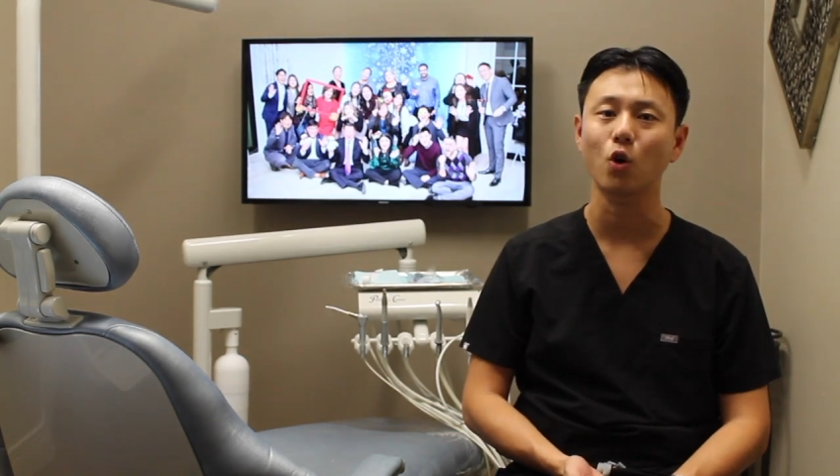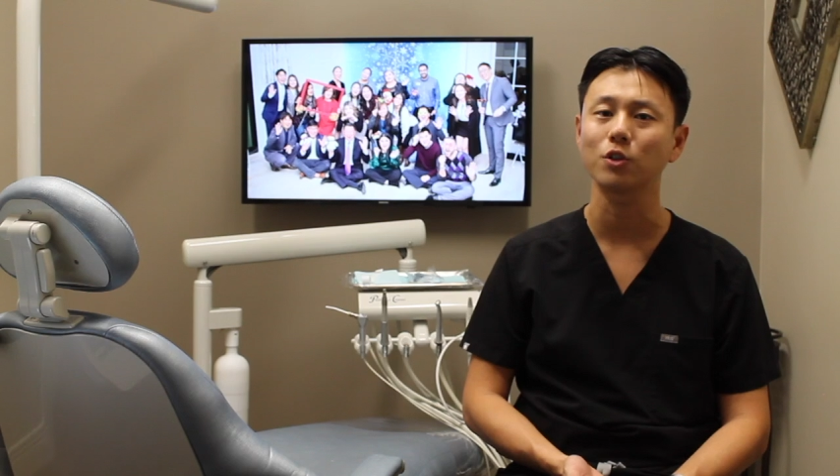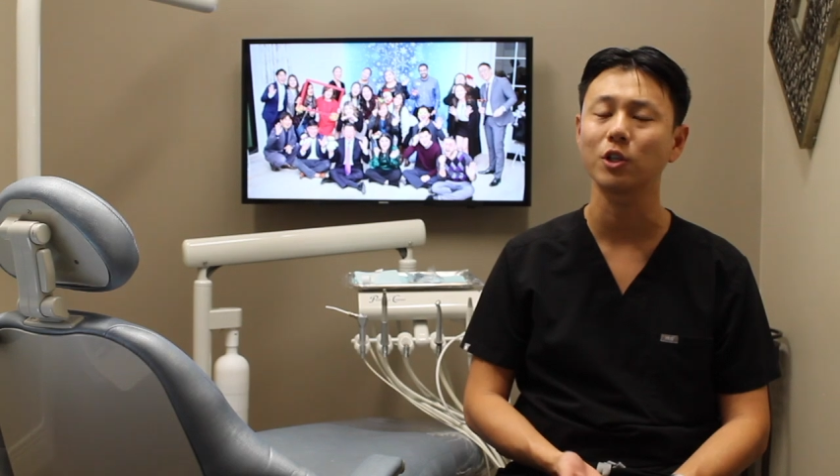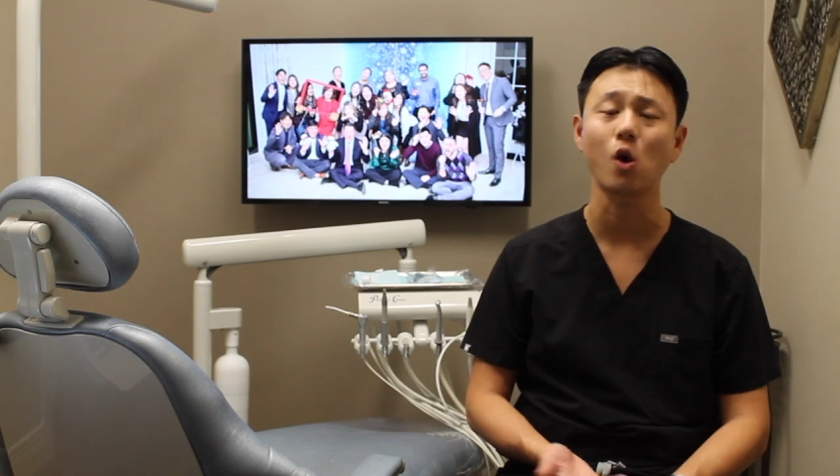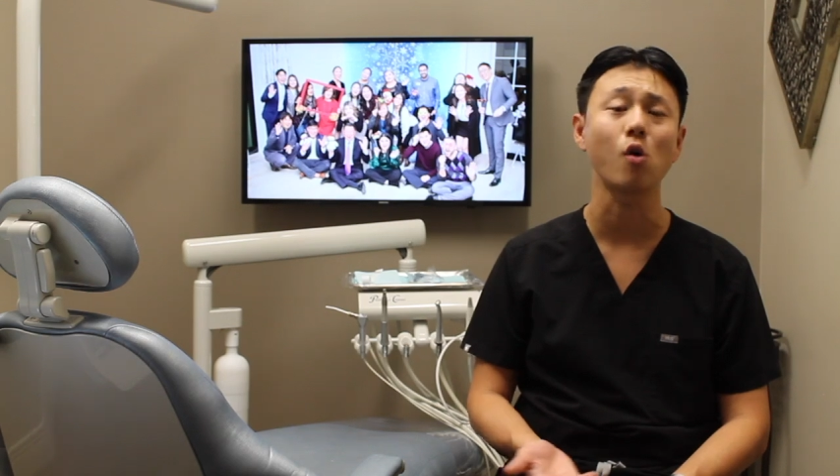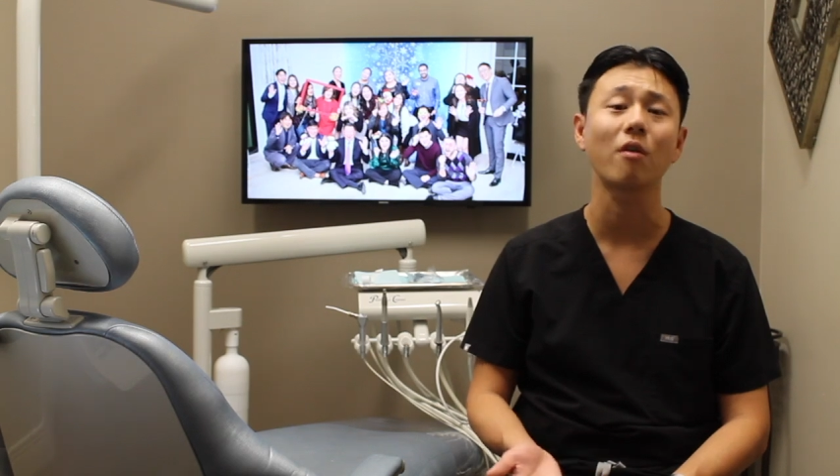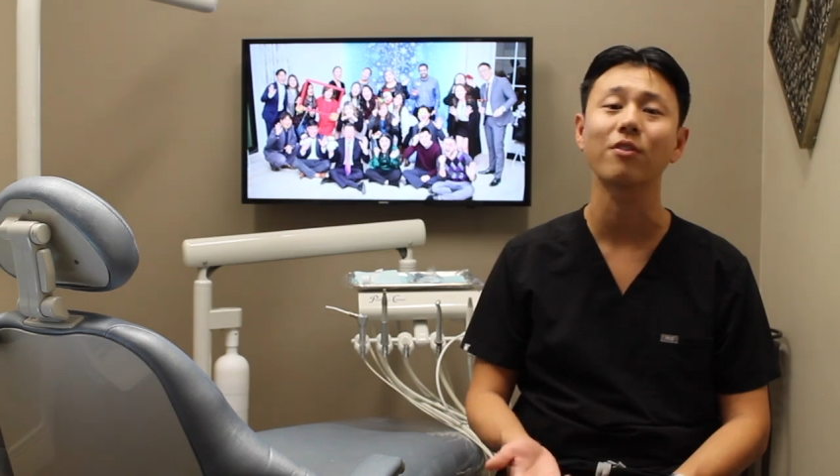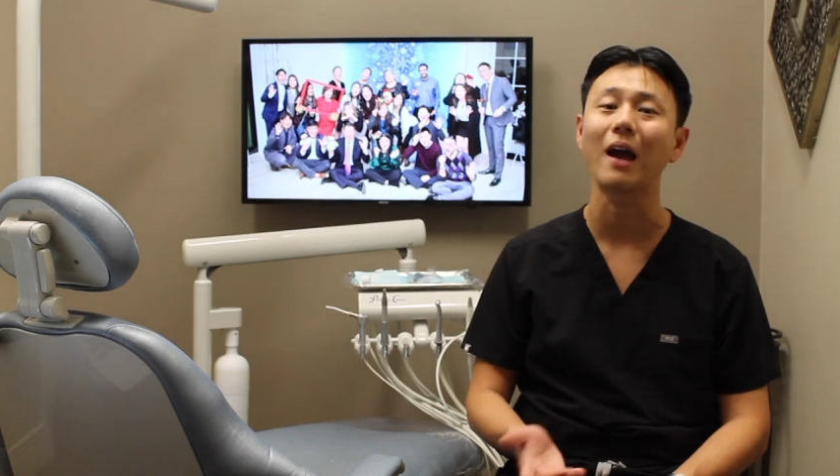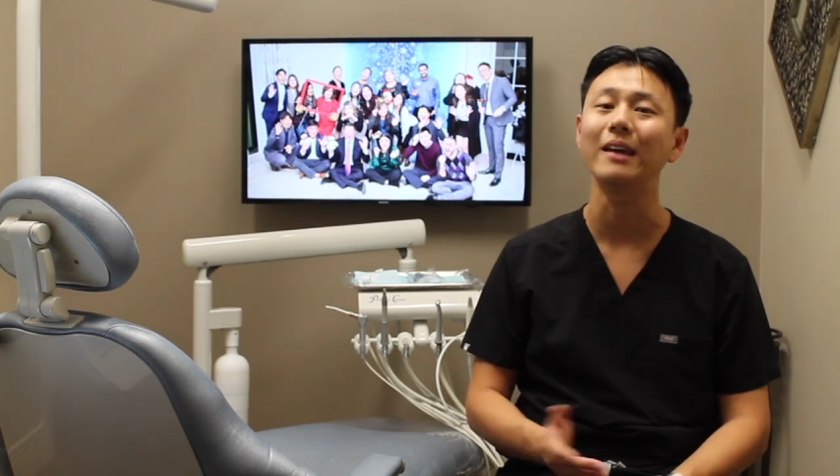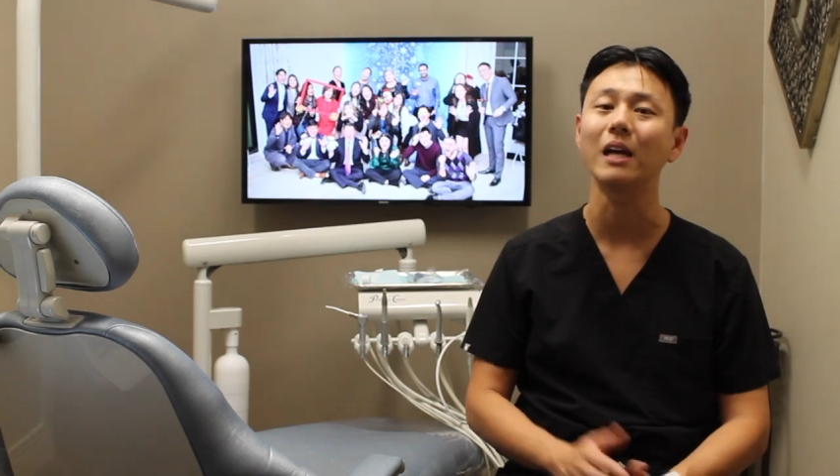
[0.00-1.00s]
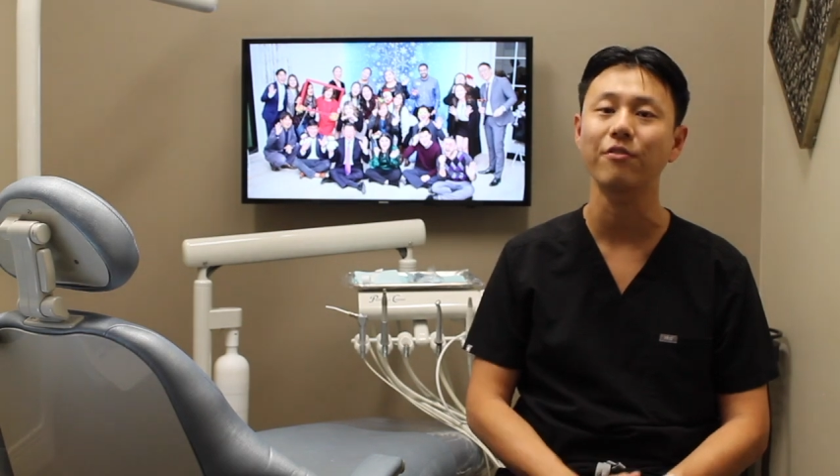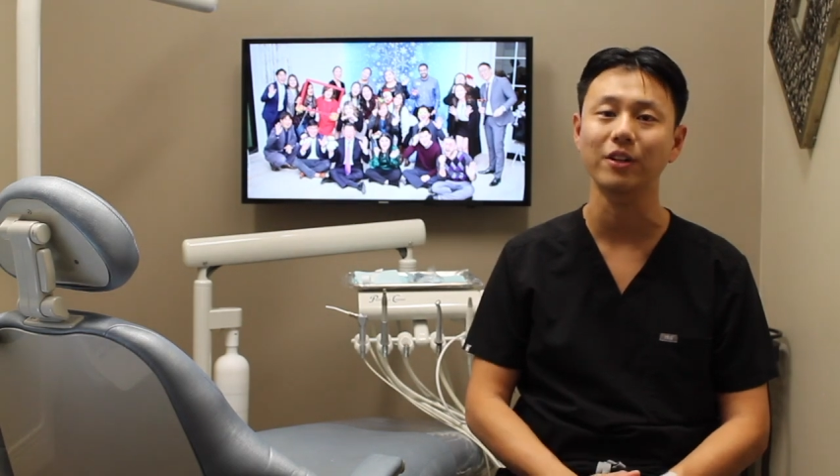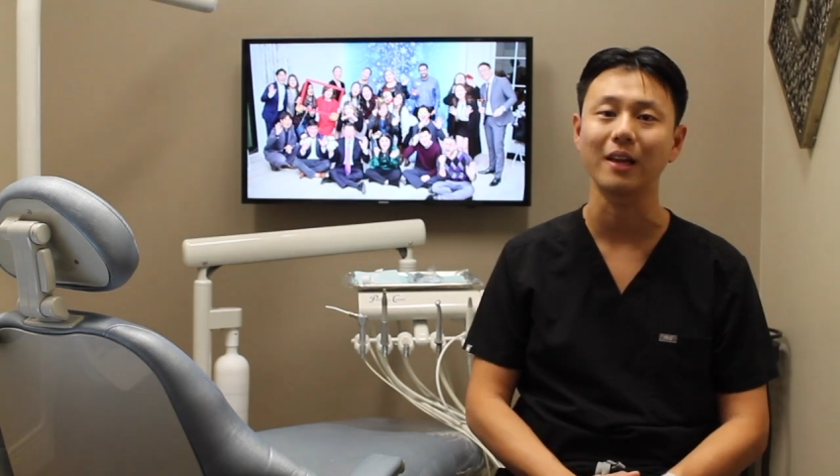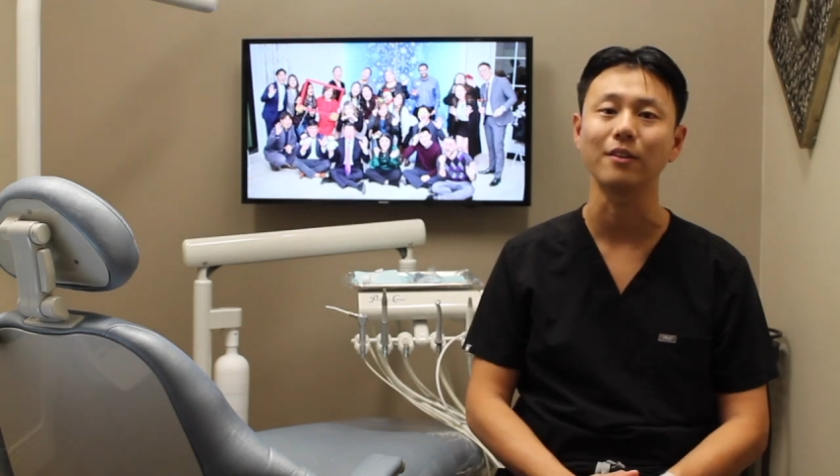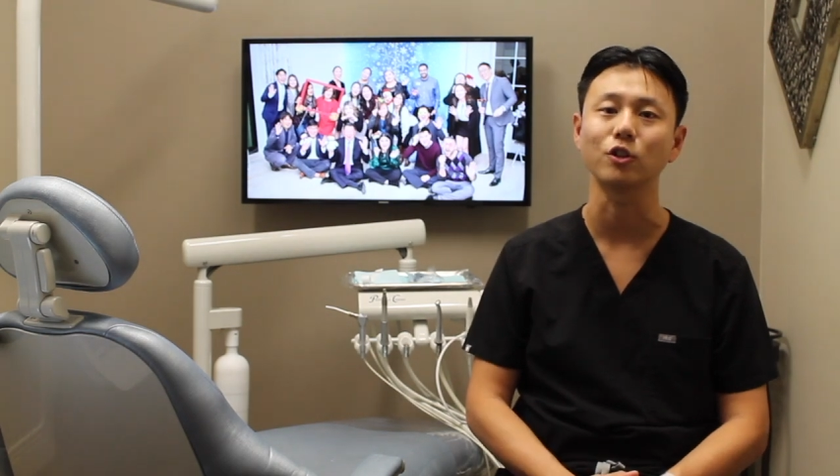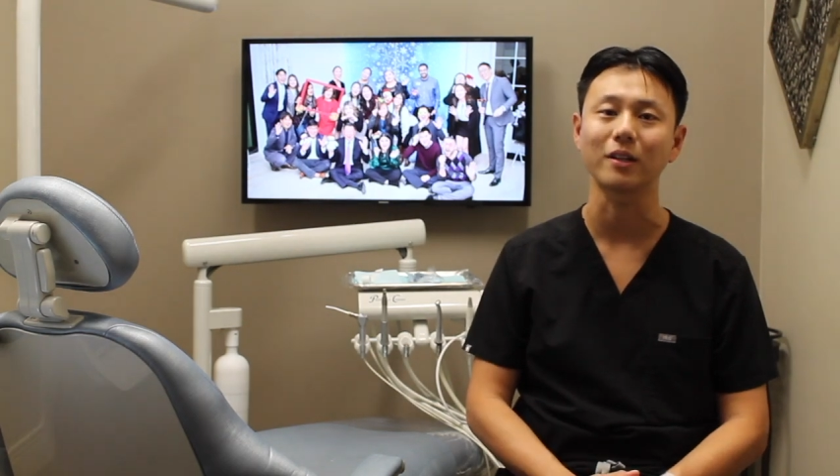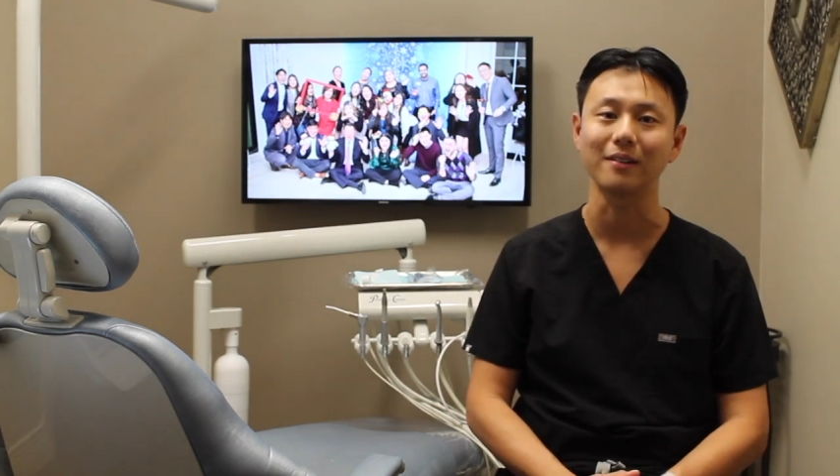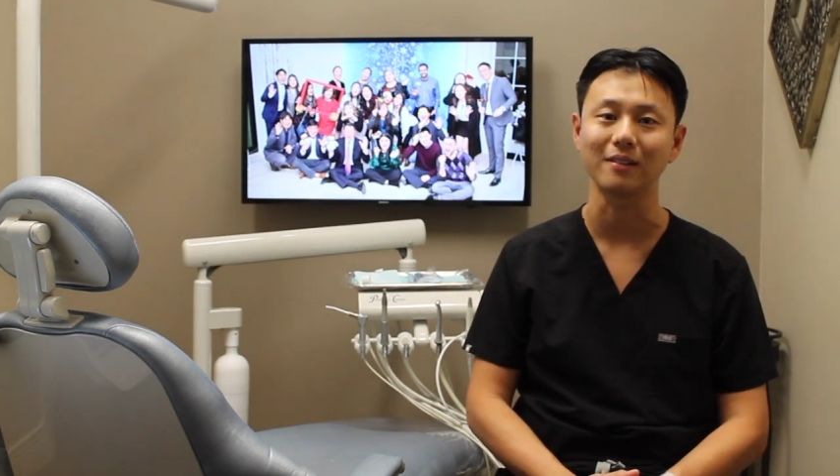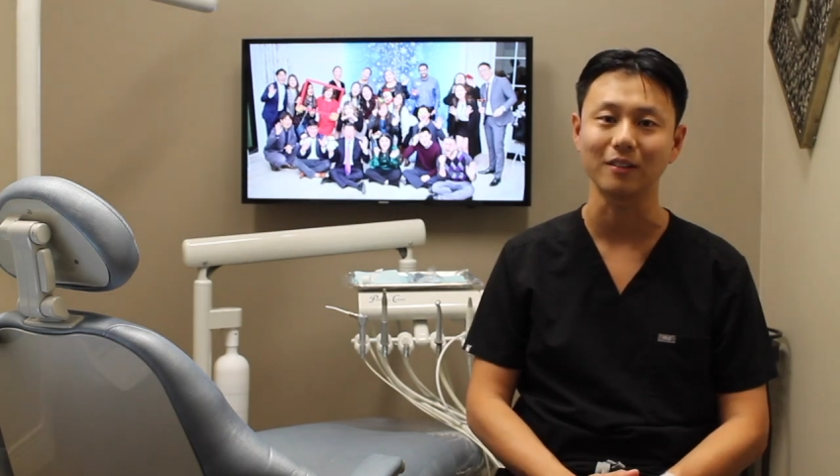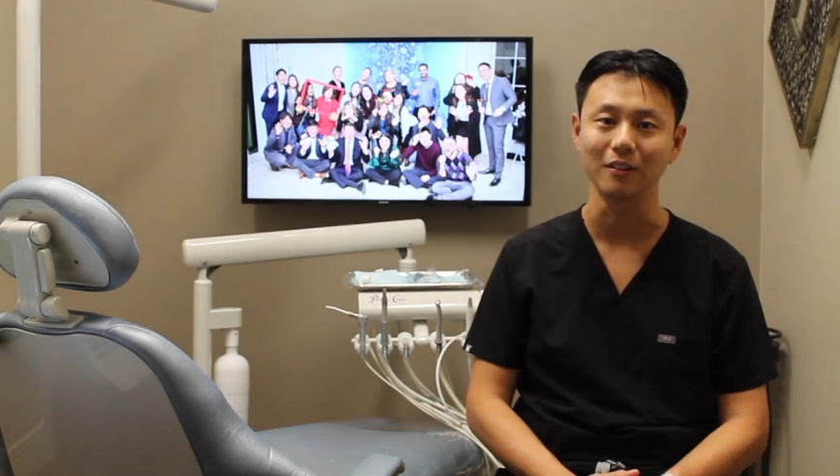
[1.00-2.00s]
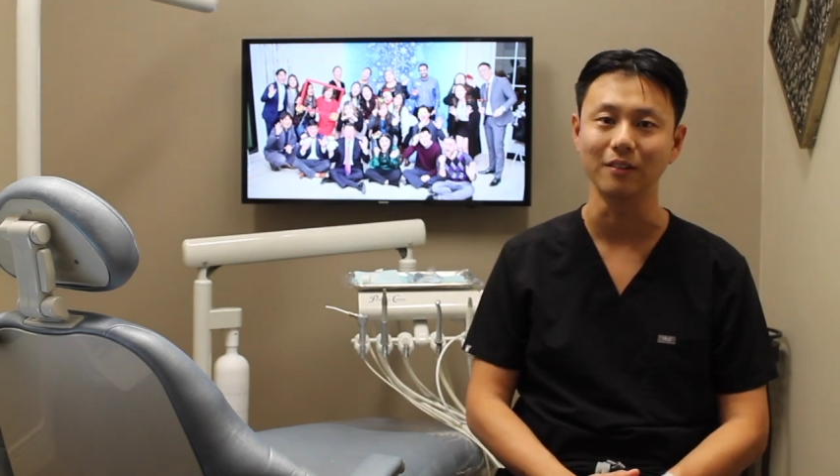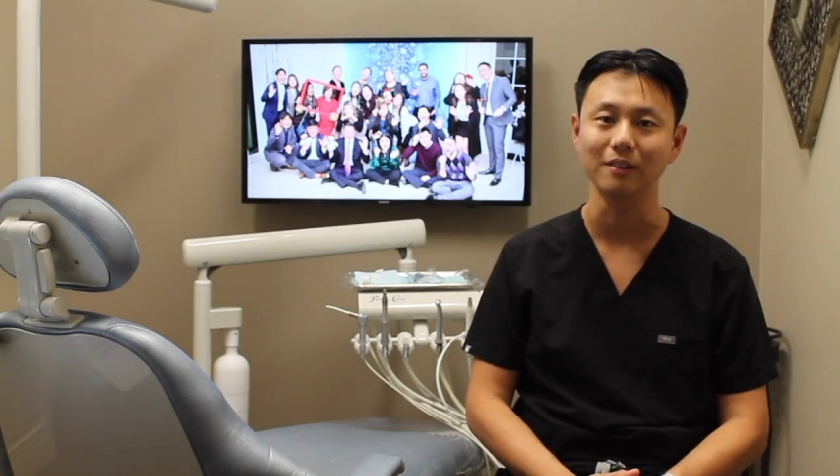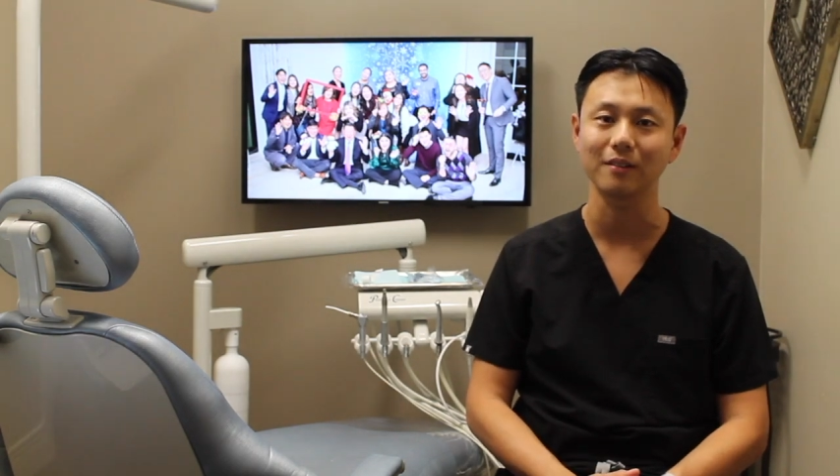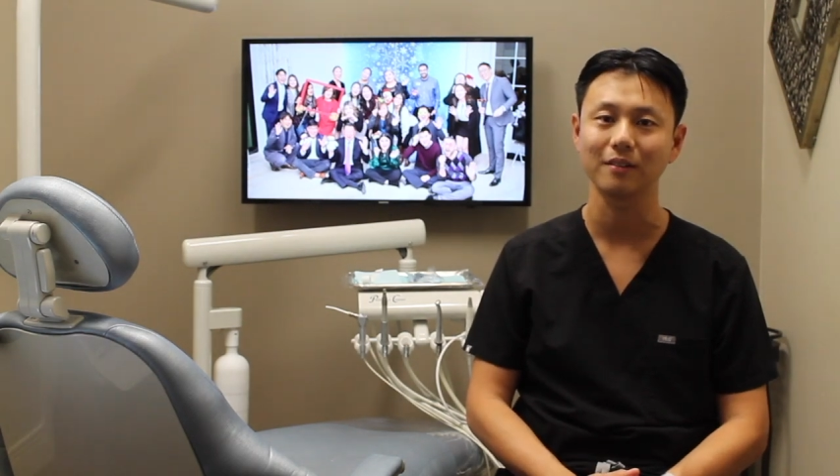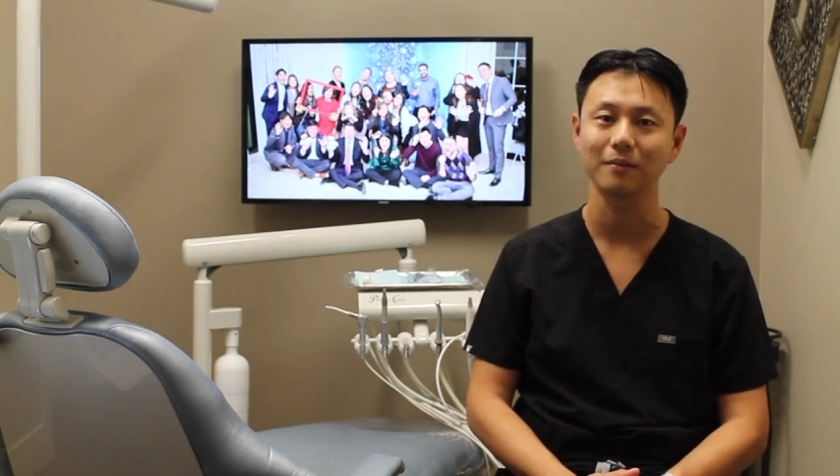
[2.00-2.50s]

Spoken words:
or to go over any of your dental concerns.